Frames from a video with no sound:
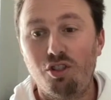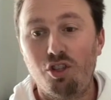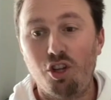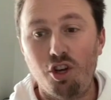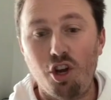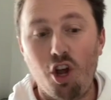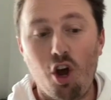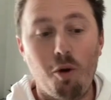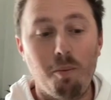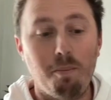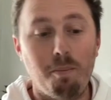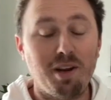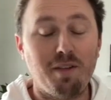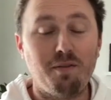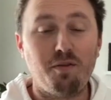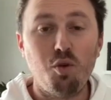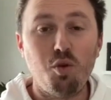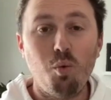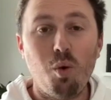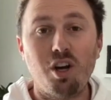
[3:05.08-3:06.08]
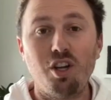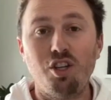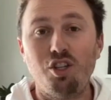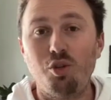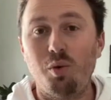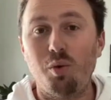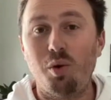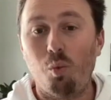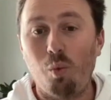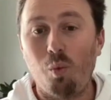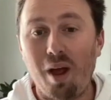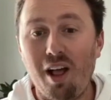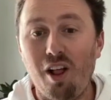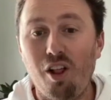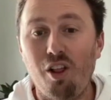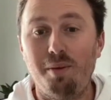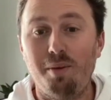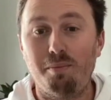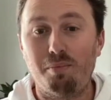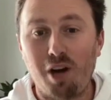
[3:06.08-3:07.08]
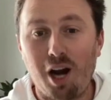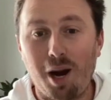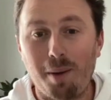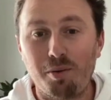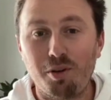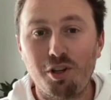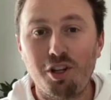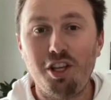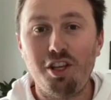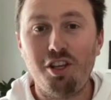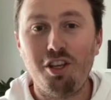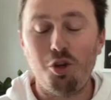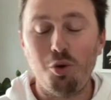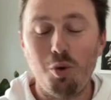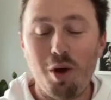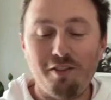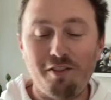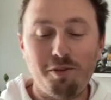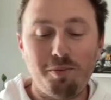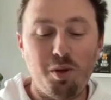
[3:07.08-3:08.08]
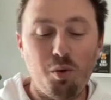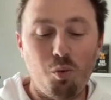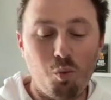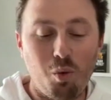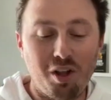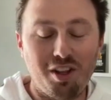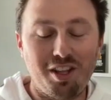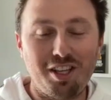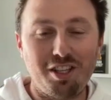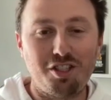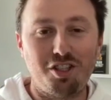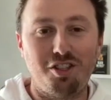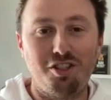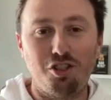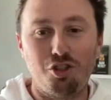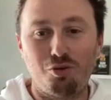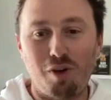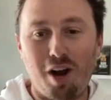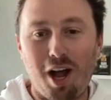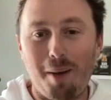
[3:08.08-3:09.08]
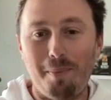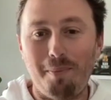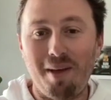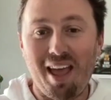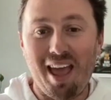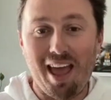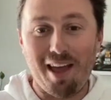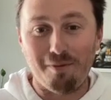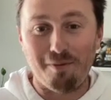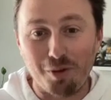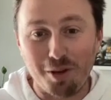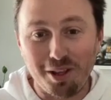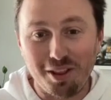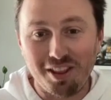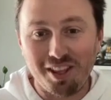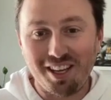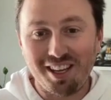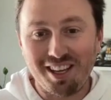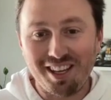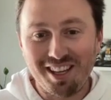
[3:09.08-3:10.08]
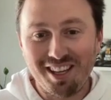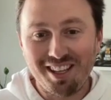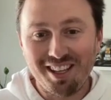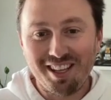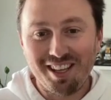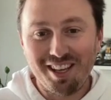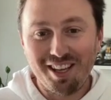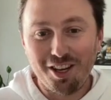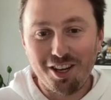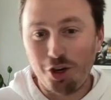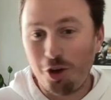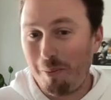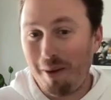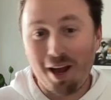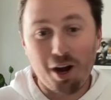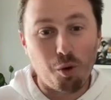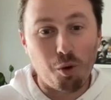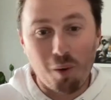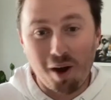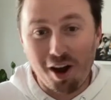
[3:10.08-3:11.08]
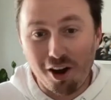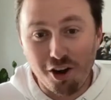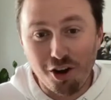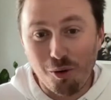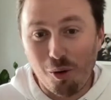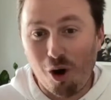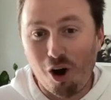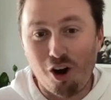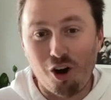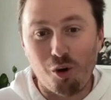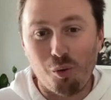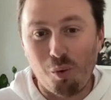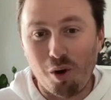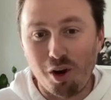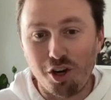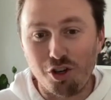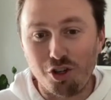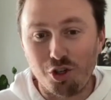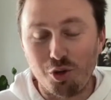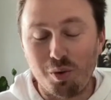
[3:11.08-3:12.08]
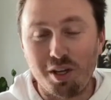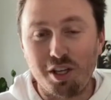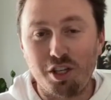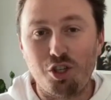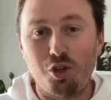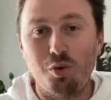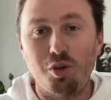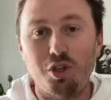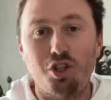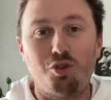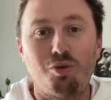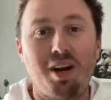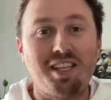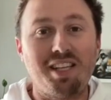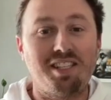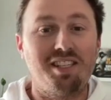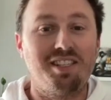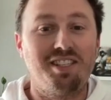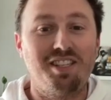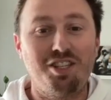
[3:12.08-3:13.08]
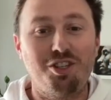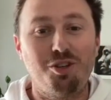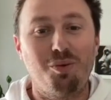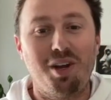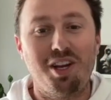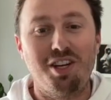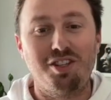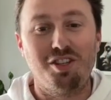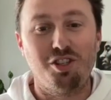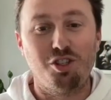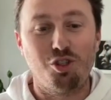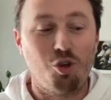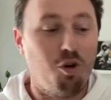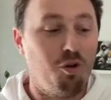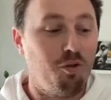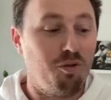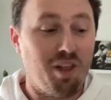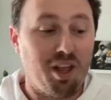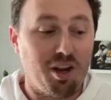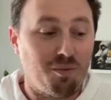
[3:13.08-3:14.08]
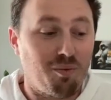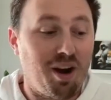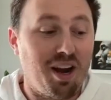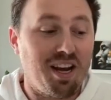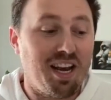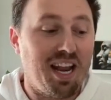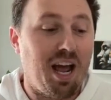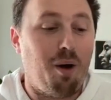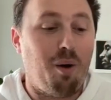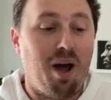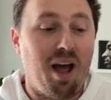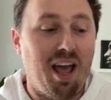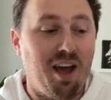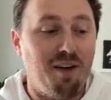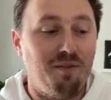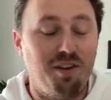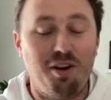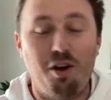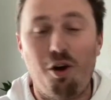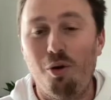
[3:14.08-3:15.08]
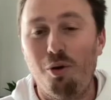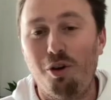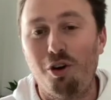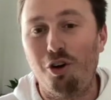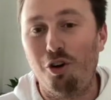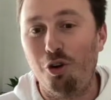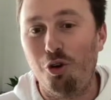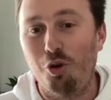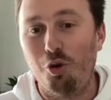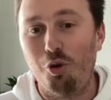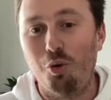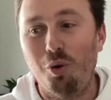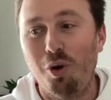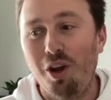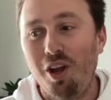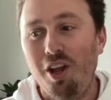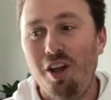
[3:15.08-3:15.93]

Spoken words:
to know. But if you want to do it well and properly, you have to be willing to drop everything, no matter where you are or what you're doing, to address a situation. So if, like, right now I have an owner who